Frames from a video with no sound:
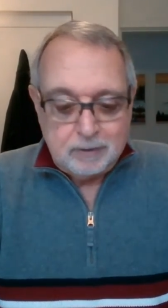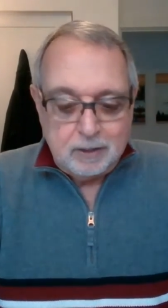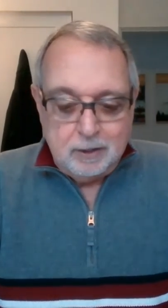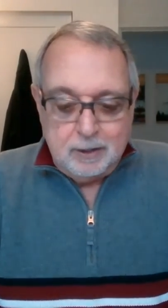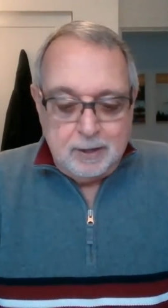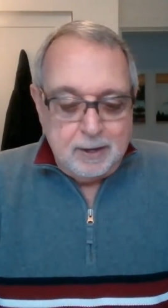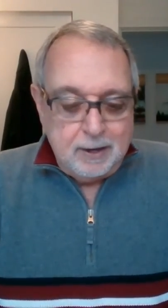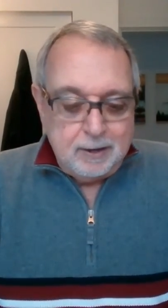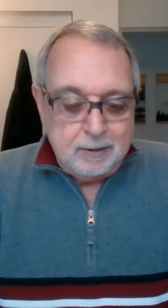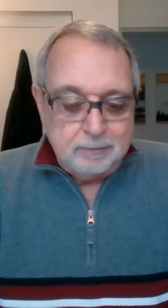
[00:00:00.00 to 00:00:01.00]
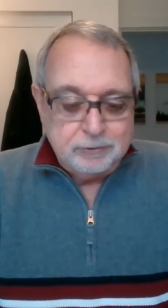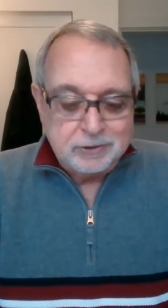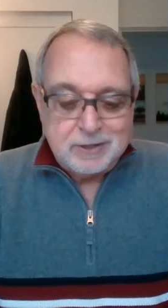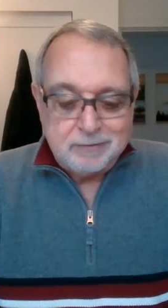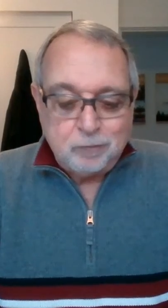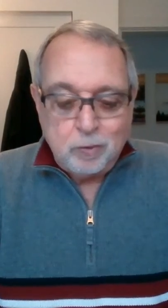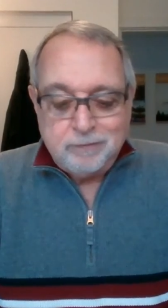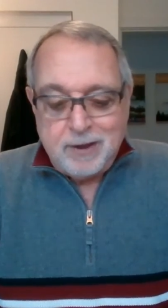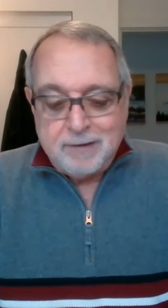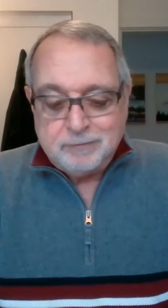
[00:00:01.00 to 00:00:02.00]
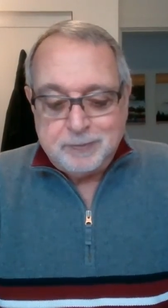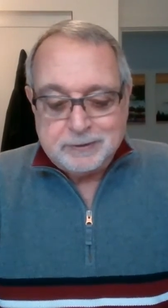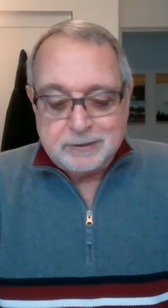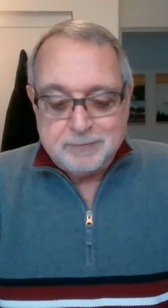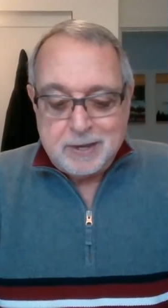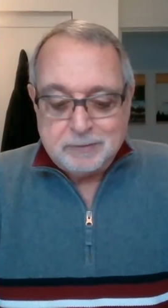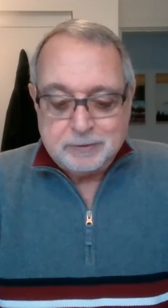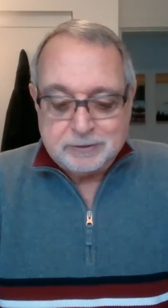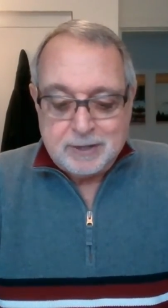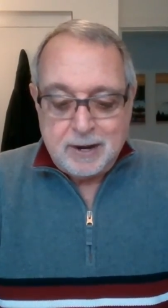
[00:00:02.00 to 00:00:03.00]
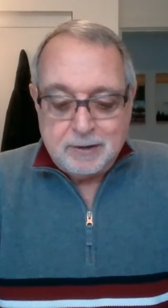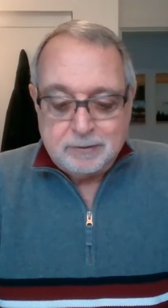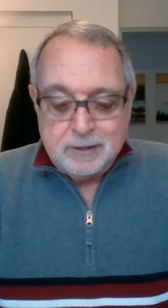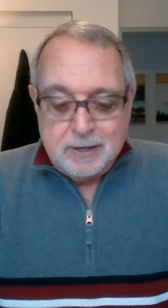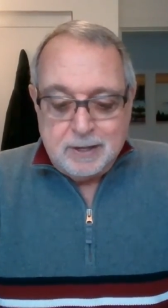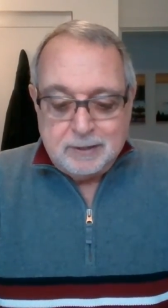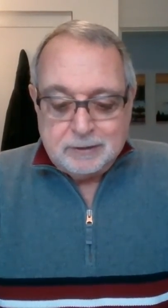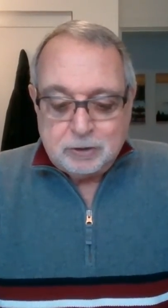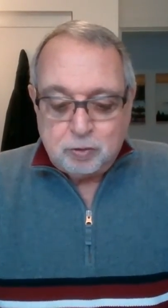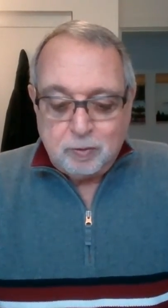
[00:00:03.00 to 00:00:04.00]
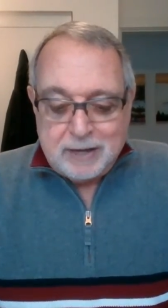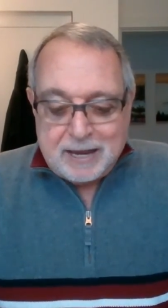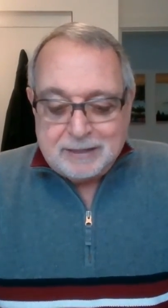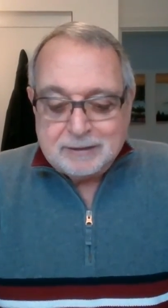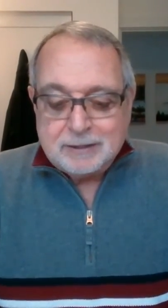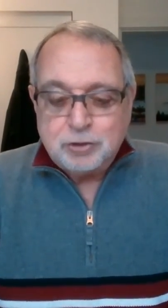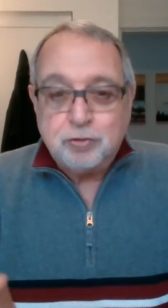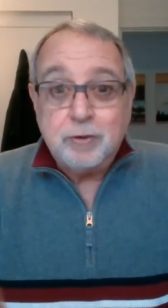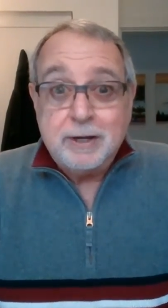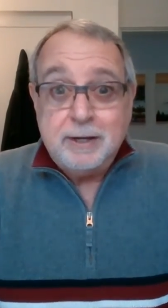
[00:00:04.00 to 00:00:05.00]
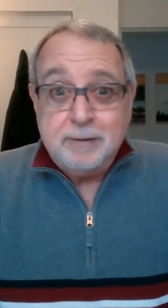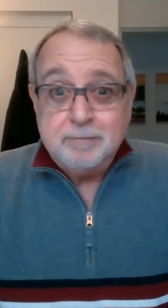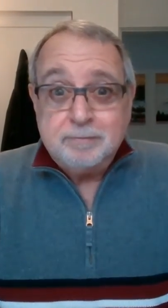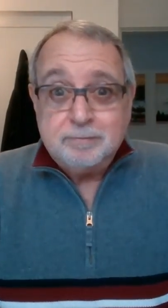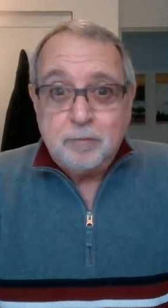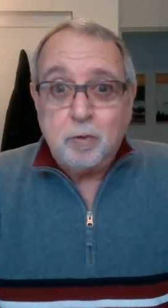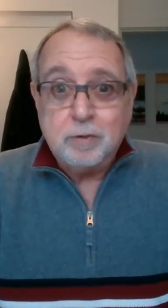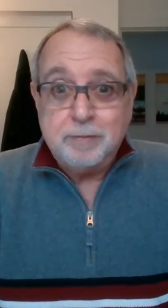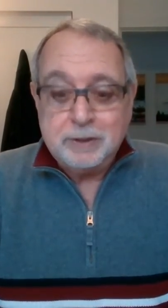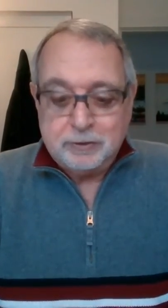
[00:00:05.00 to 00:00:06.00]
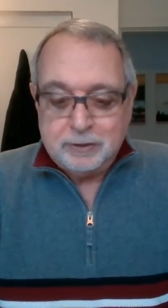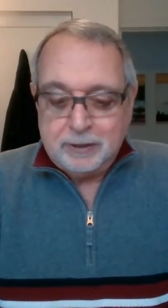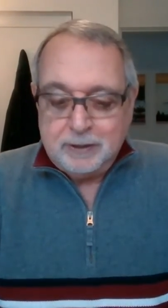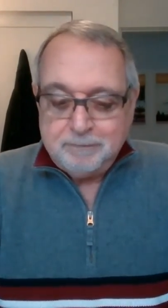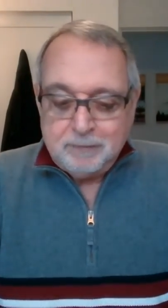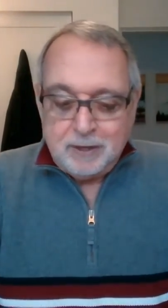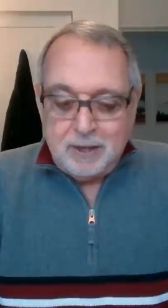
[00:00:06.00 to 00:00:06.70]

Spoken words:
Just like 45's business management style, create the dream, or the building, and